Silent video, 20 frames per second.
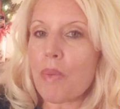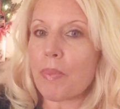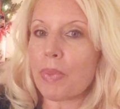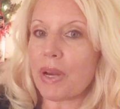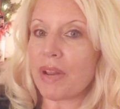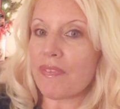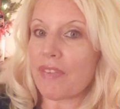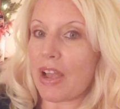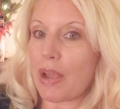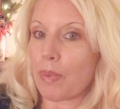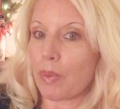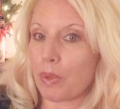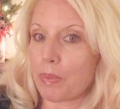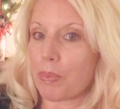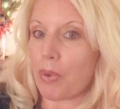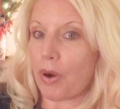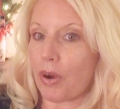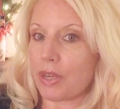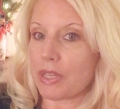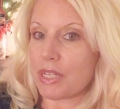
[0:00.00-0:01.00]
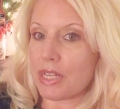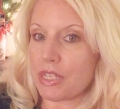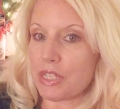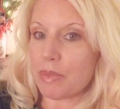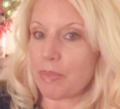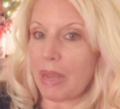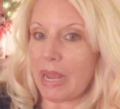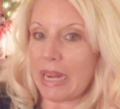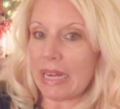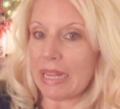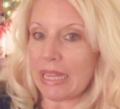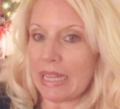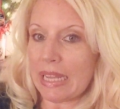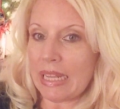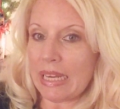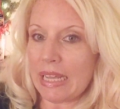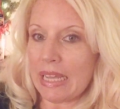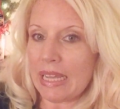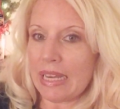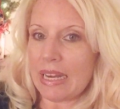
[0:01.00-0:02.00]
But if I were participating
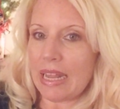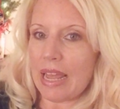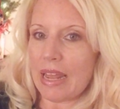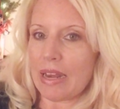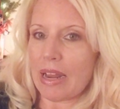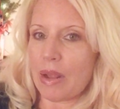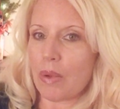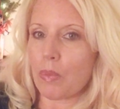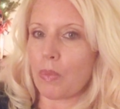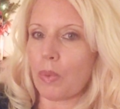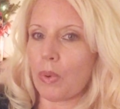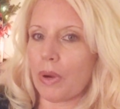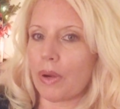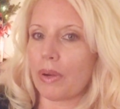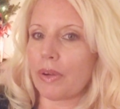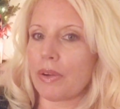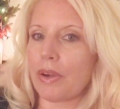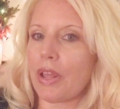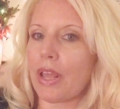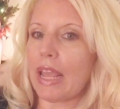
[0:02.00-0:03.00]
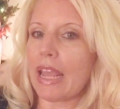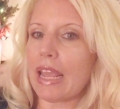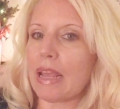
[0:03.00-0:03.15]
in it and I weren't